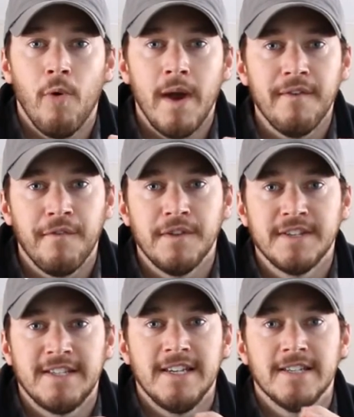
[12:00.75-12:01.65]
away for the
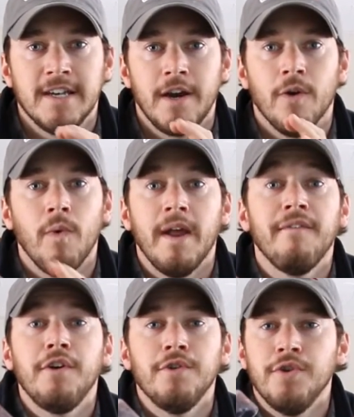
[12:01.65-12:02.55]
season, or
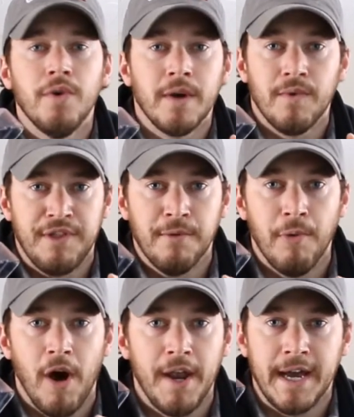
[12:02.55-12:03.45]
whatever you're doing with your
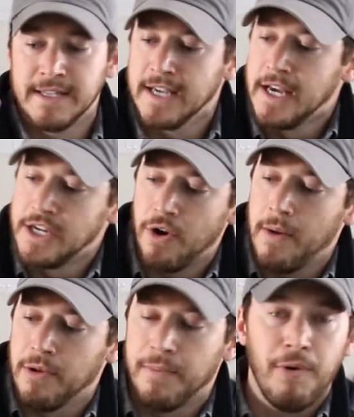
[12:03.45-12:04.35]
broadheads, you're
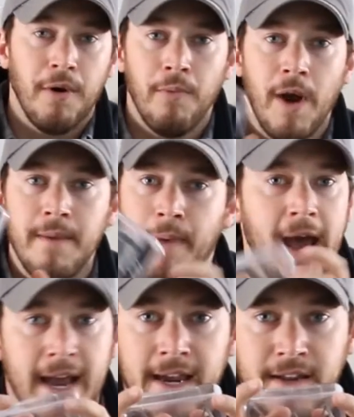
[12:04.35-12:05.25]
able to put them right
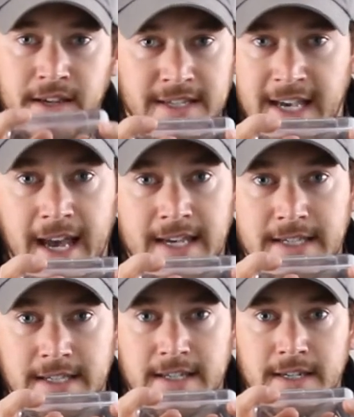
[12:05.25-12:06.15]
back into this
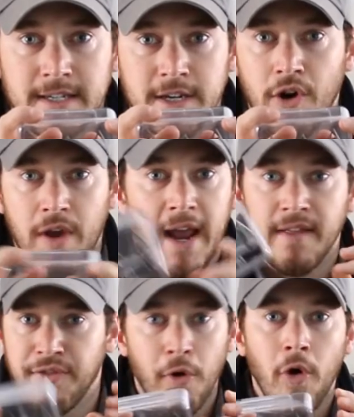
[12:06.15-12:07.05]
case. Okay,
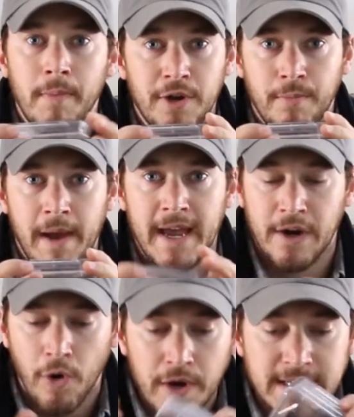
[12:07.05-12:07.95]
and throw them in your bag.
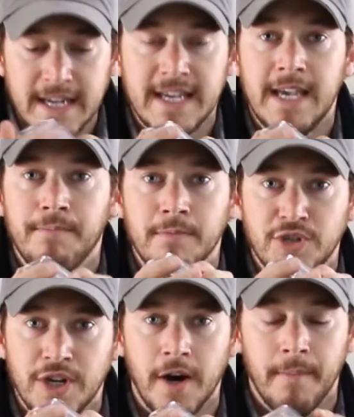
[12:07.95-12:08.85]
You're always going to keep them
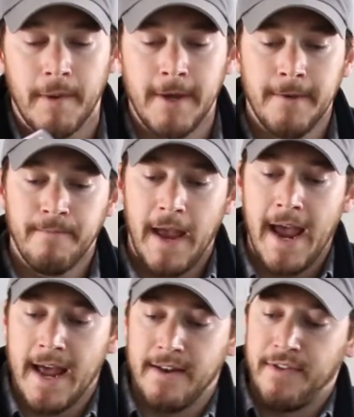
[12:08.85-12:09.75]
sharp,
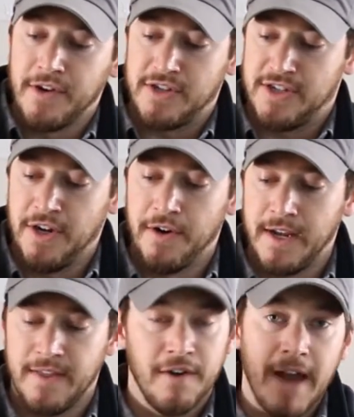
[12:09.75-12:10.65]
and they're
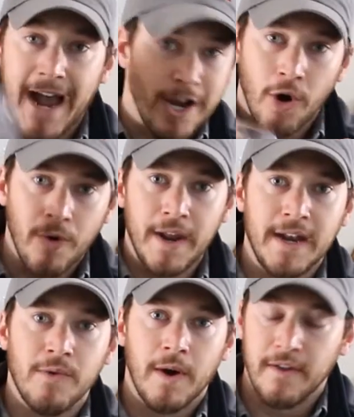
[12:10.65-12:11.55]
sturdy. They're not going
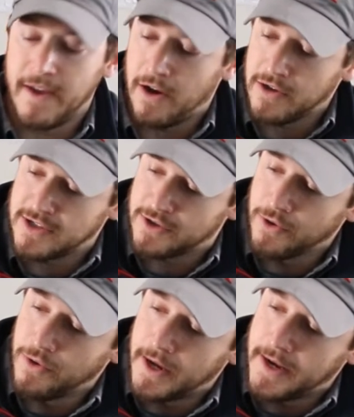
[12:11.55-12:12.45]
anywhere. They all
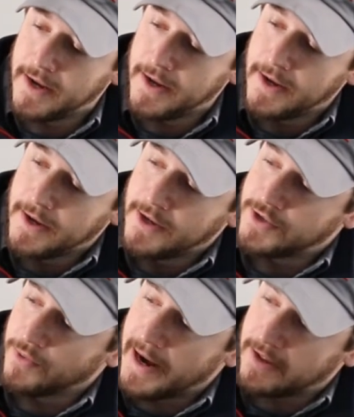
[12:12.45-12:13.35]
screw in
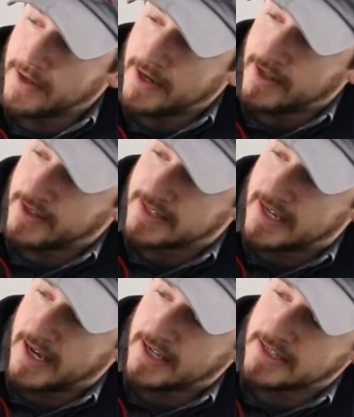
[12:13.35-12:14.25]
directly into this
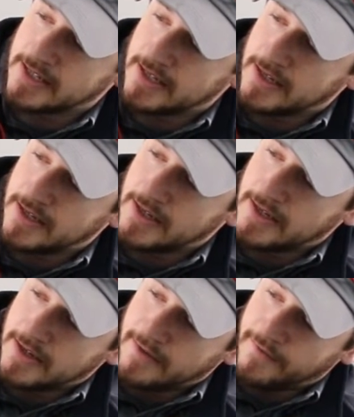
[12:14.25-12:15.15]
case.
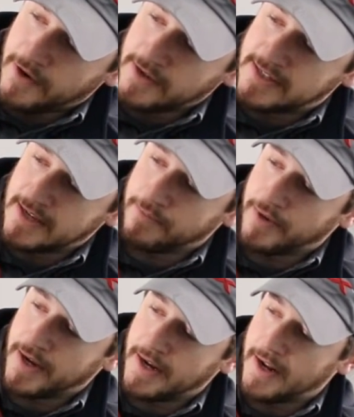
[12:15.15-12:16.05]
Very
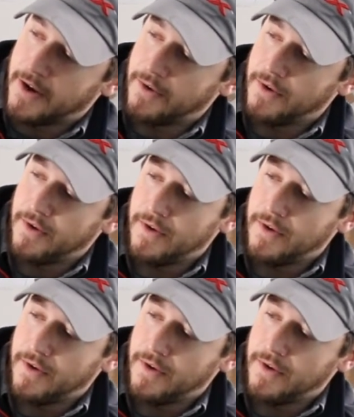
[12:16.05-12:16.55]
simply, in and out.